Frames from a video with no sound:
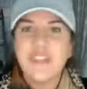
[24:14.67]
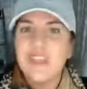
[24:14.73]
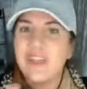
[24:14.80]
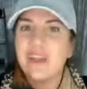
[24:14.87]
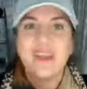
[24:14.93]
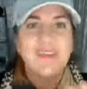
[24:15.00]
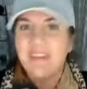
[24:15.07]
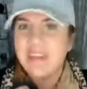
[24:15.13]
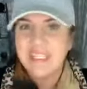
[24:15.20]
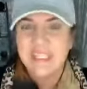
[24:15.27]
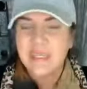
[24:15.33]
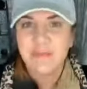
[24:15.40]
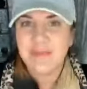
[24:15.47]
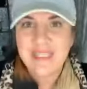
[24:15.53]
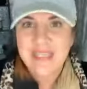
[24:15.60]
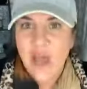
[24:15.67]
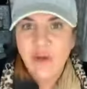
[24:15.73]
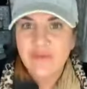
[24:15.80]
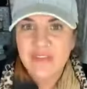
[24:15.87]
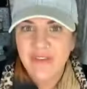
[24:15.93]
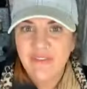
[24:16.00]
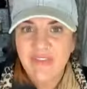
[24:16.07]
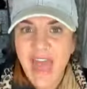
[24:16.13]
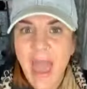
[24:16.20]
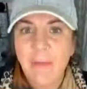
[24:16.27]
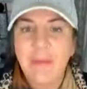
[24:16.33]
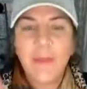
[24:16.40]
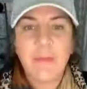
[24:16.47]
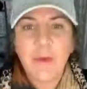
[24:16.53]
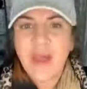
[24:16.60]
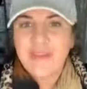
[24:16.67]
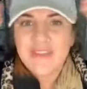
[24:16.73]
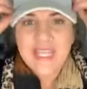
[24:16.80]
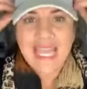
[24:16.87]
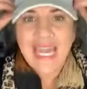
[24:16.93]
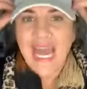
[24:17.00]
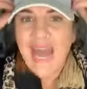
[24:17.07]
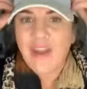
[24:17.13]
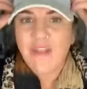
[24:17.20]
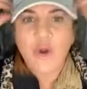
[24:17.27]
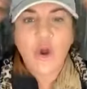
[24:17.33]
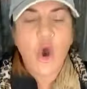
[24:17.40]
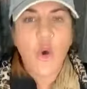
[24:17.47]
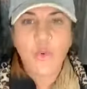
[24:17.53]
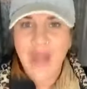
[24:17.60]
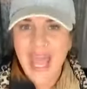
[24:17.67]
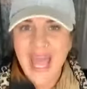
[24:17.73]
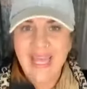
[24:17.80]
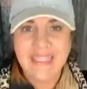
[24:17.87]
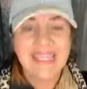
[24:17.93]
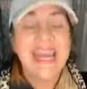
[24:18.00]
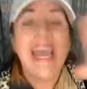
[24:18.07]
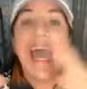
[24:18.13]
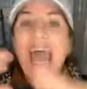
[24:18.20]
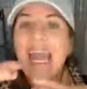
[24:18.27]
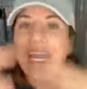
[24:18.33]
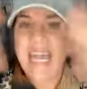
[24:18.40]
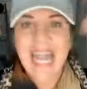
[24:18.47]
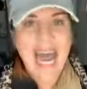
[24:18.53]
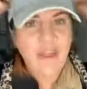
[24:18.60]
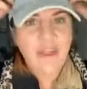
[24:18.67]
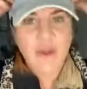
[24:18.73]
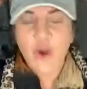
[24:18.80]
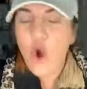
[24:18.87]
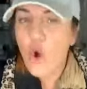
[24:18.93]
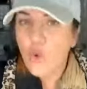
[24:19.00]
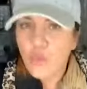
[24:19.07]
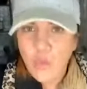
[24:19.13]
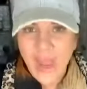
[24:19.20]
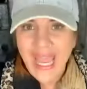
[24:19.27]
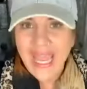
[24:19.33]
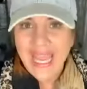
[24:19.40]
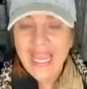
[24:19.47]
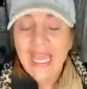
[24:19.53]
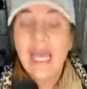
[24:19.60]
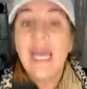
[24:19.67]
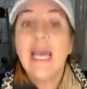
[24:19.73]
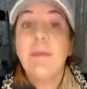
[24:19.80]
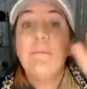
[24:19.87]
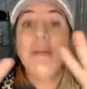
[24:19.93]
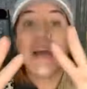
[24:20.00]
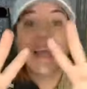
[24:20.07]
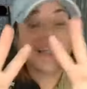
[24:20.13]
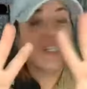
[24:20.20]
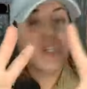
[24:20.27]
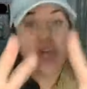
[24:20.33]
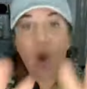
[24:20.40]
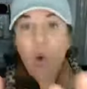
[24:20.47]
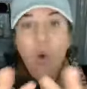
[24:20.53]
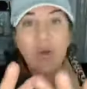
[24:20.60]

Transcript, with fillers: convince themselves of that. People have to get out of their own heads and get out of their own way. But don't